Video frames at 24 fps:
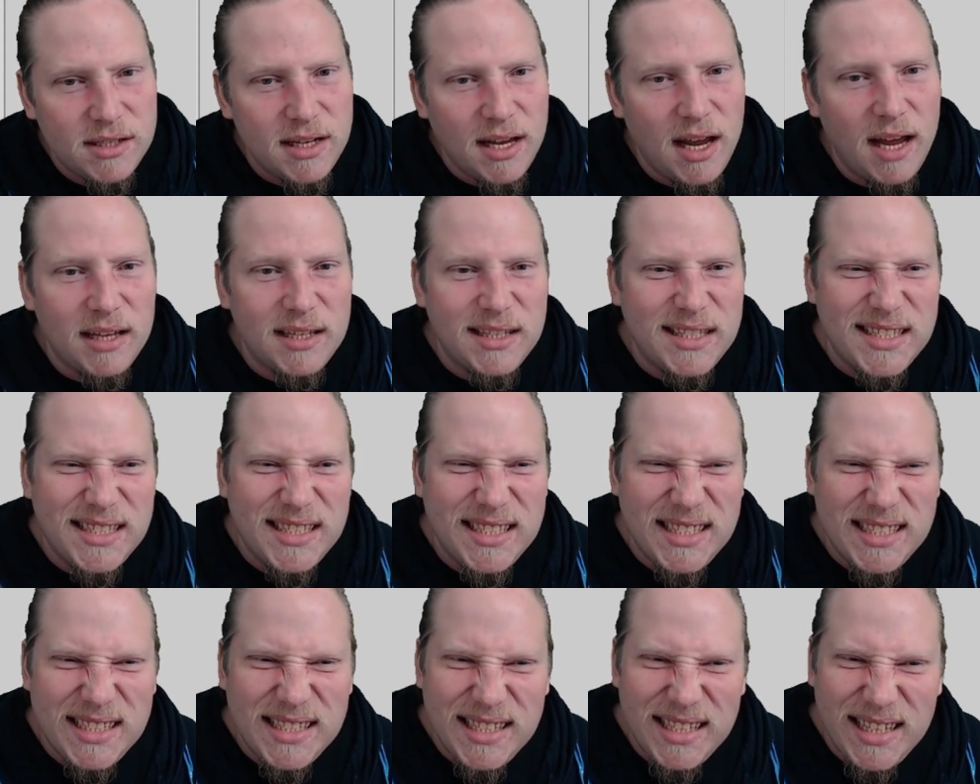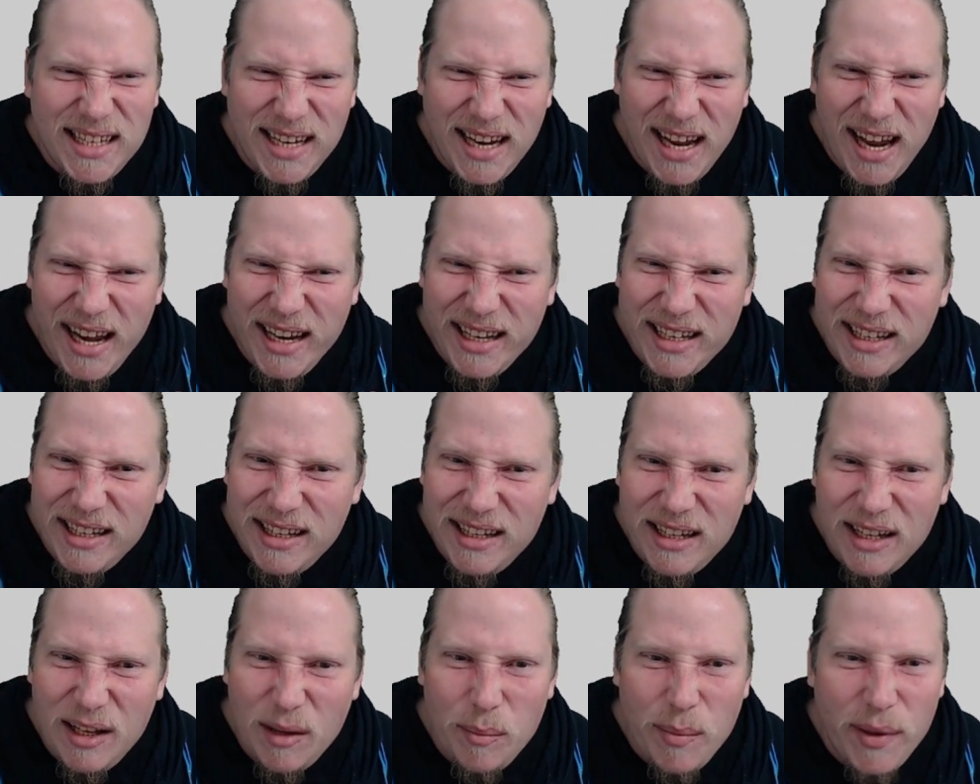a slightly
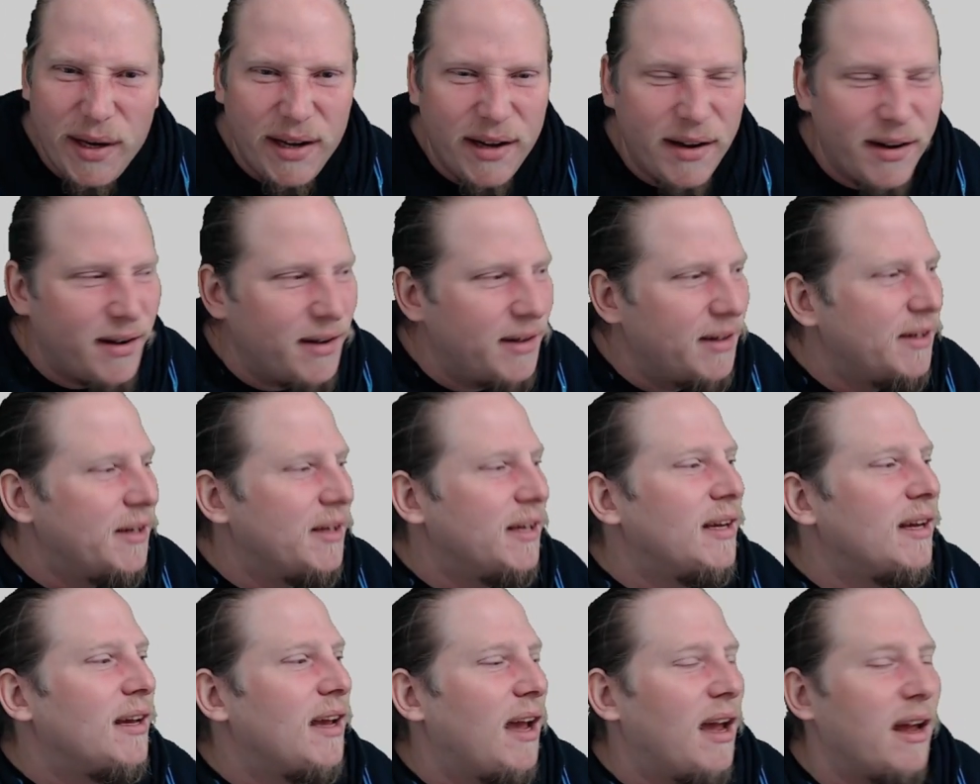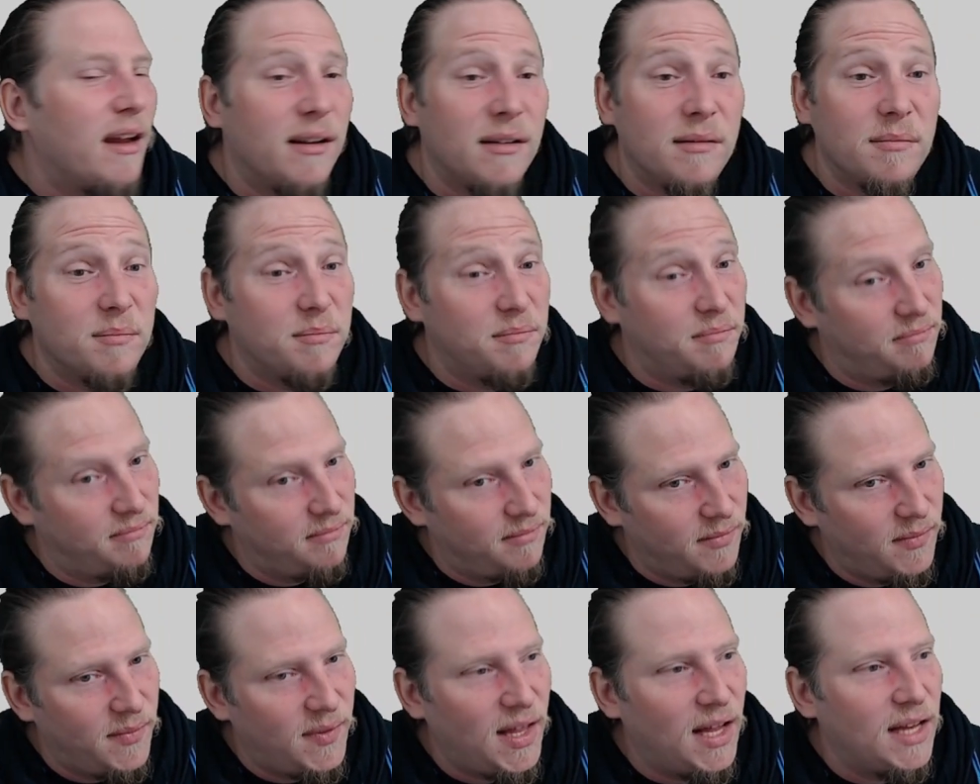little bigger, and
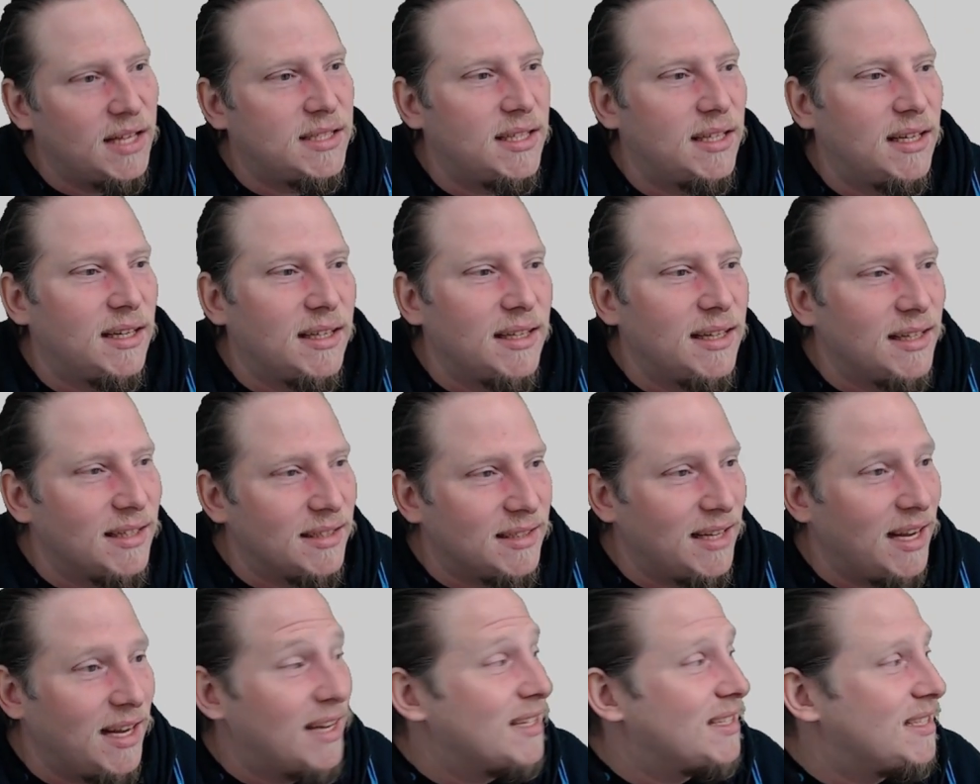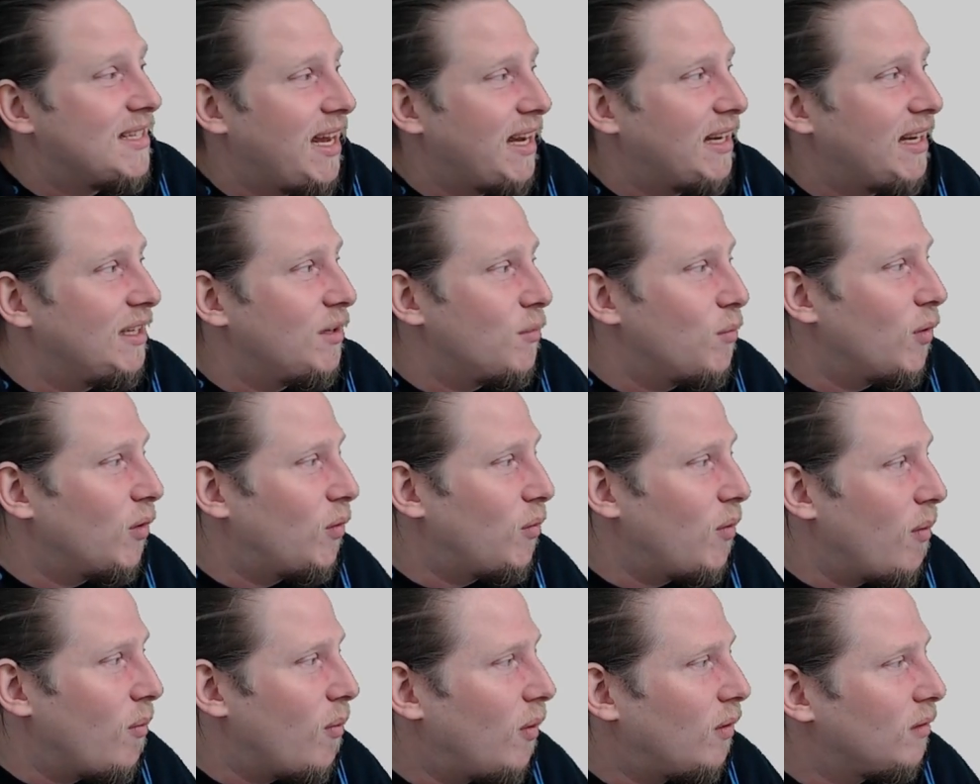that is exactly what we
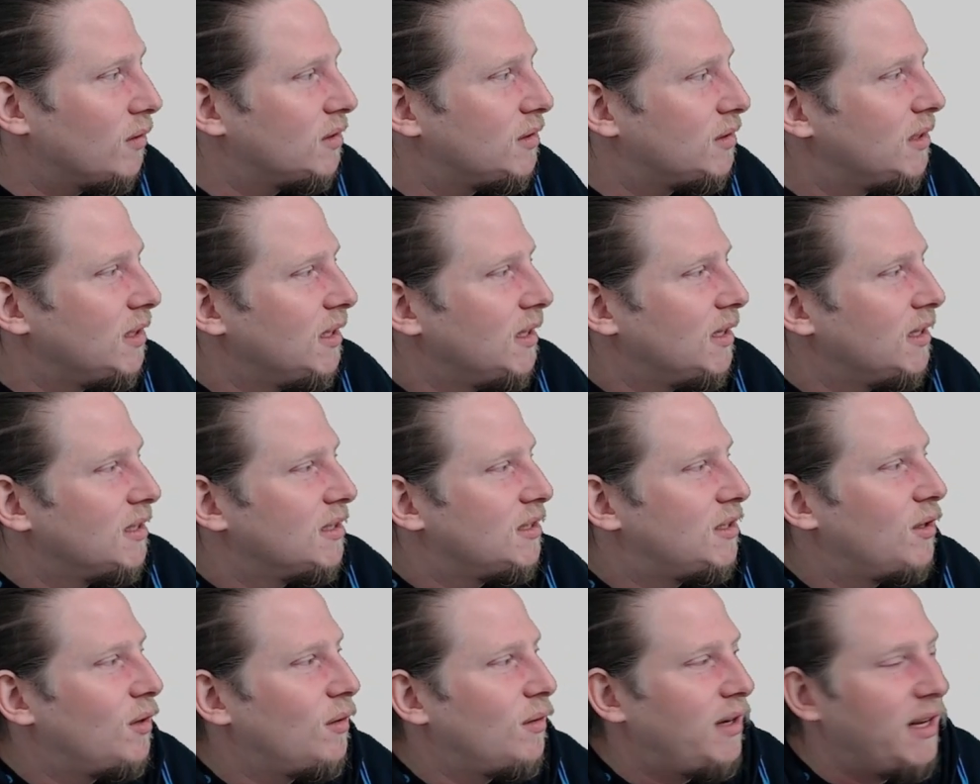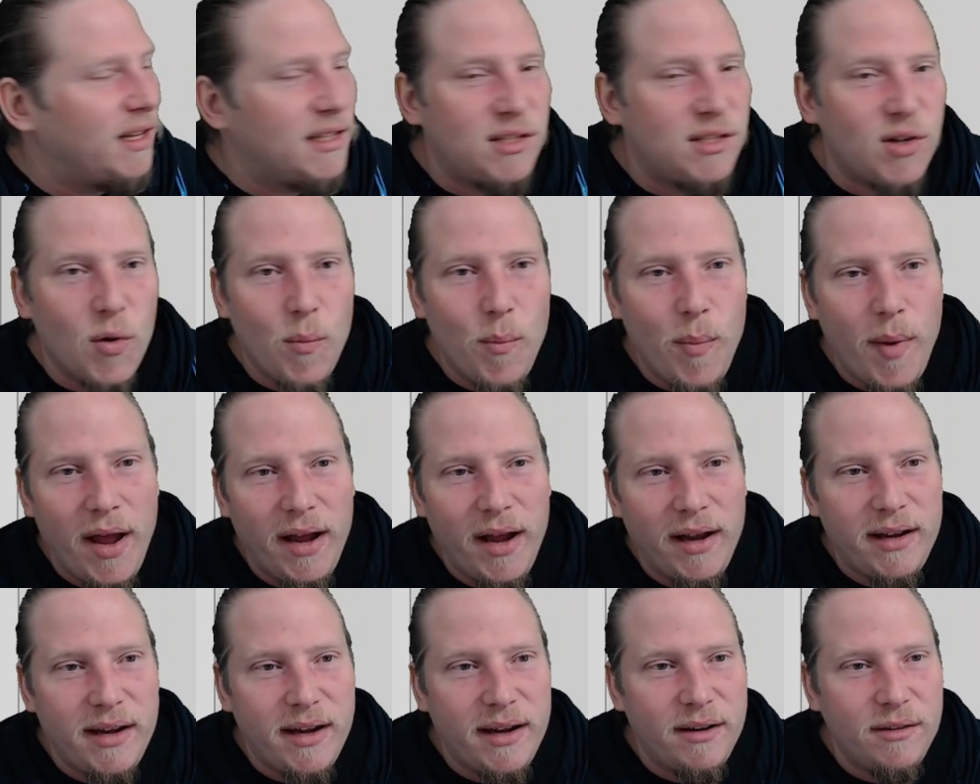want. So let's go
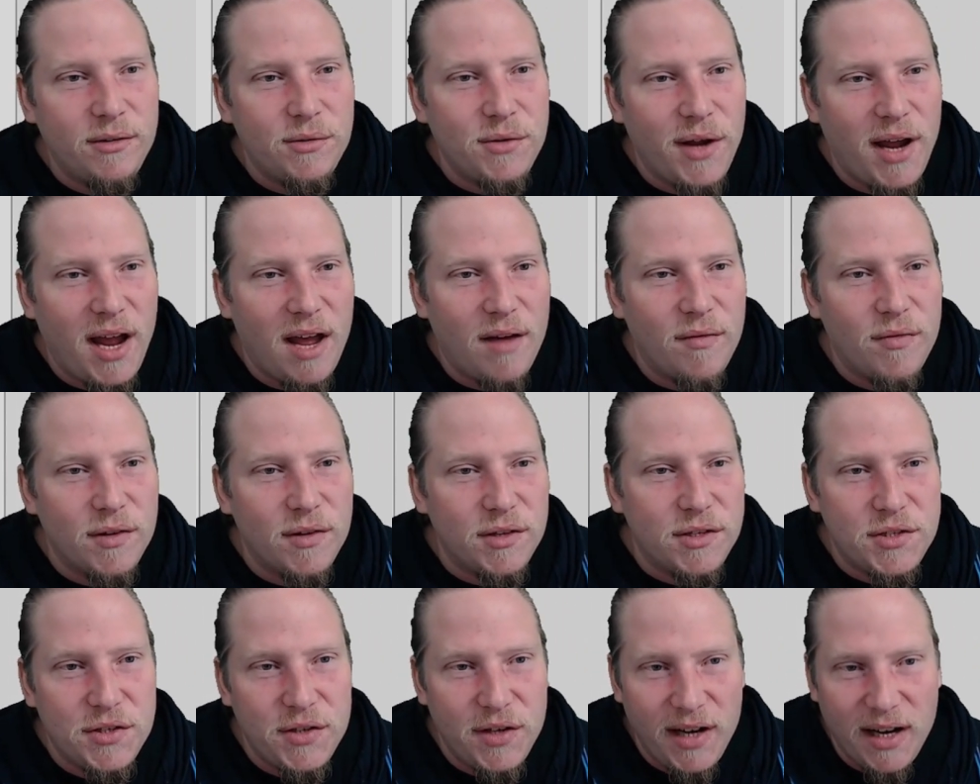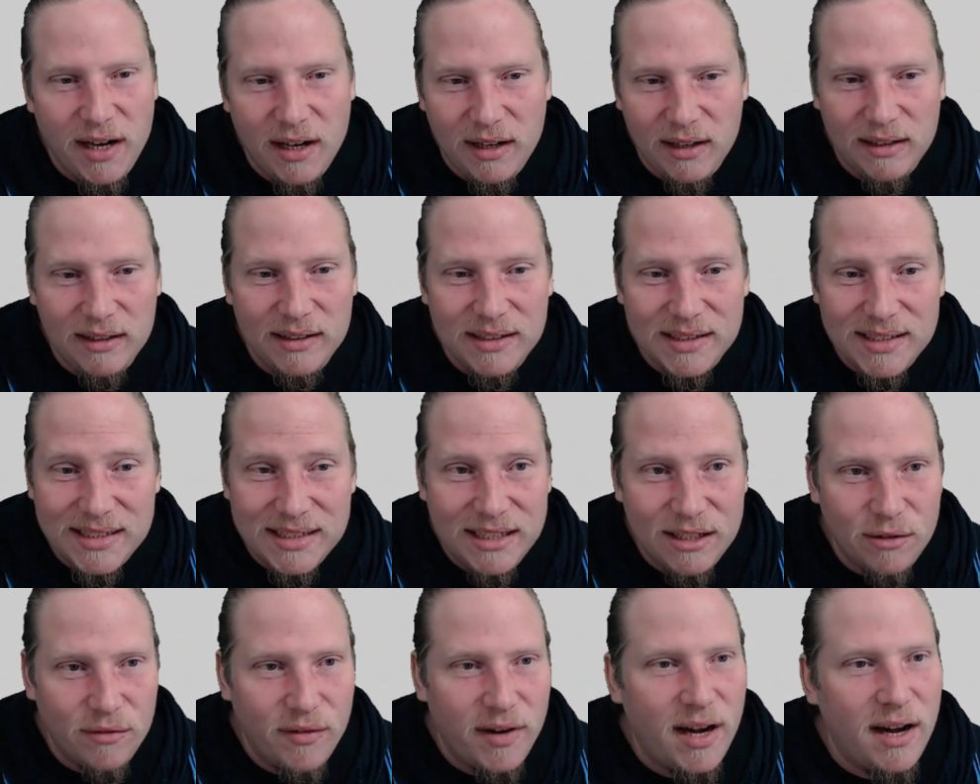back here. You have the triangle scene
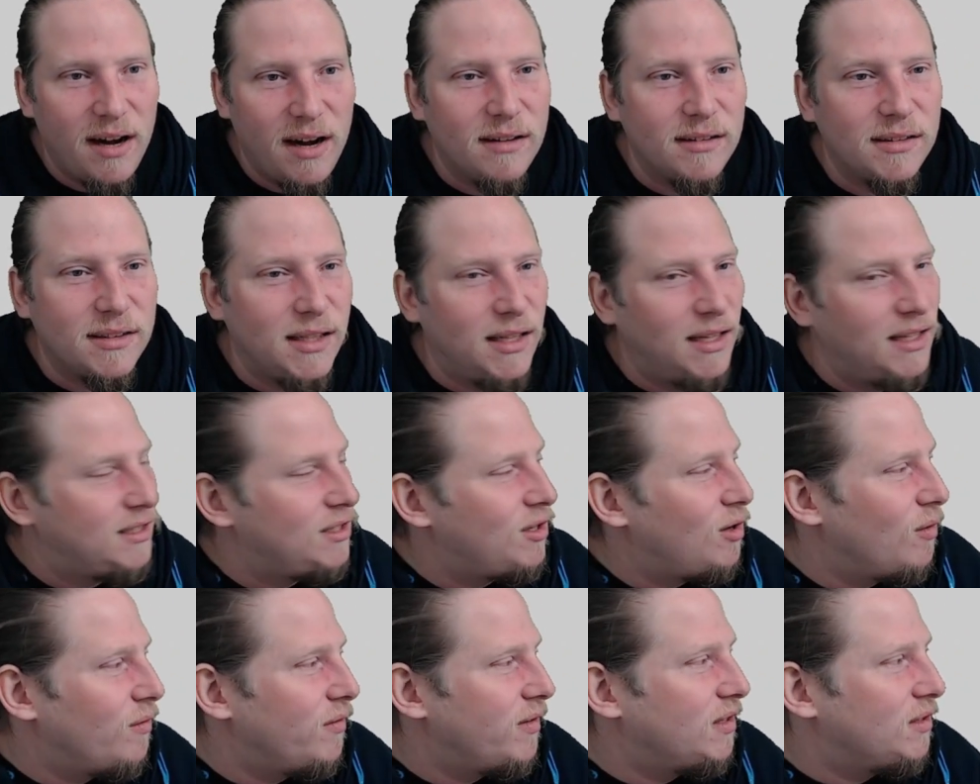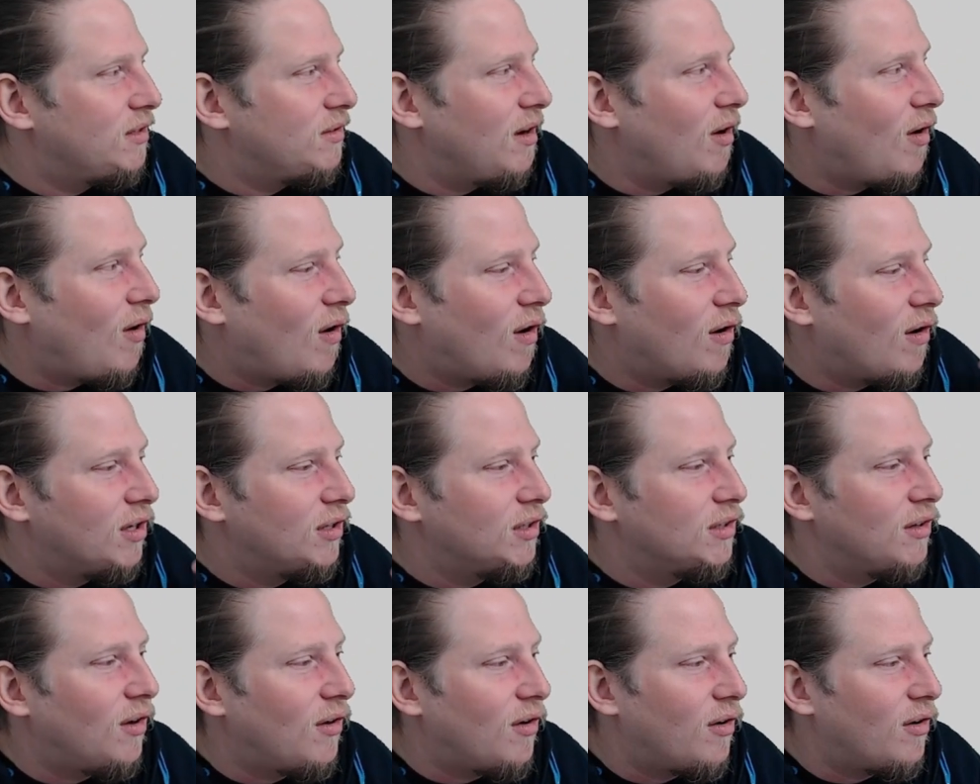over here, so let's go over to
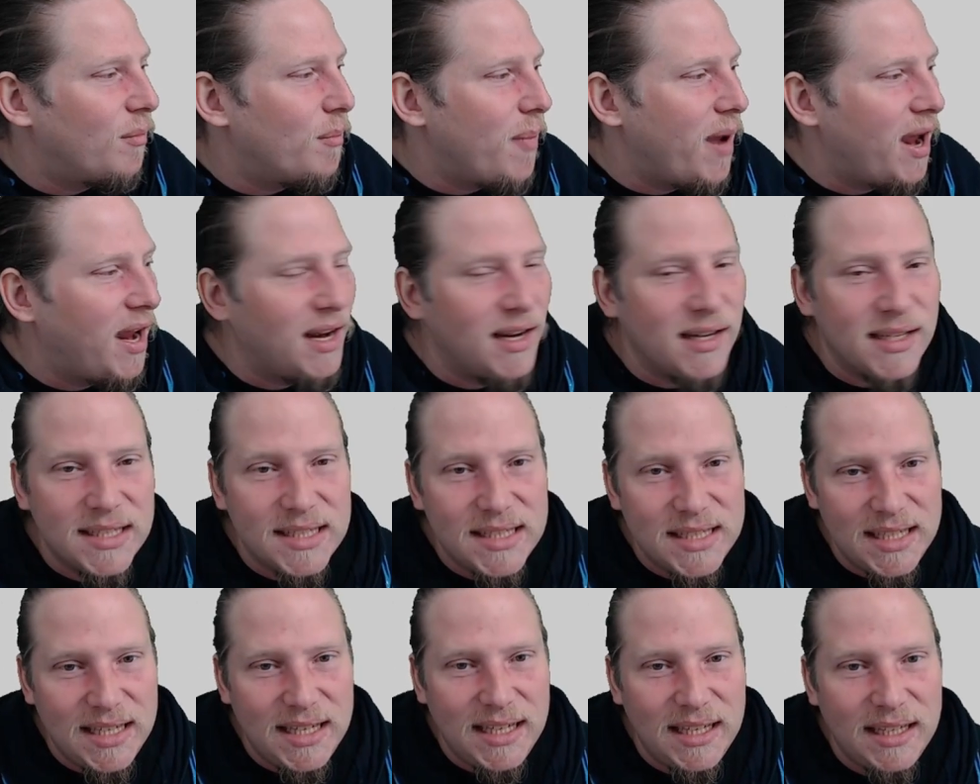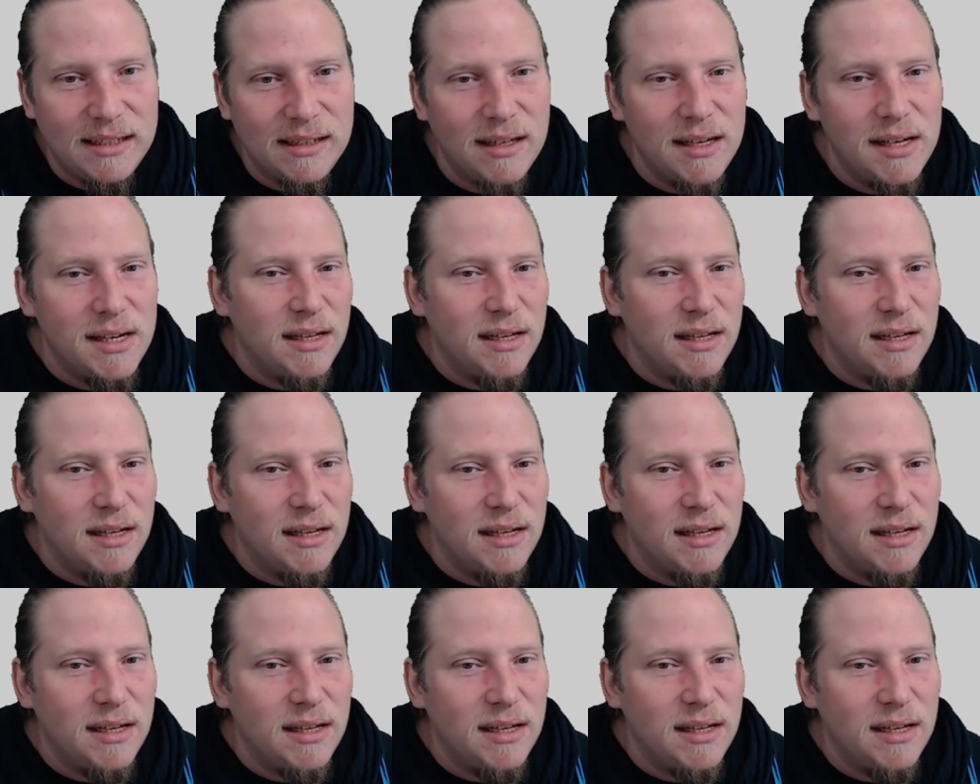our main scene.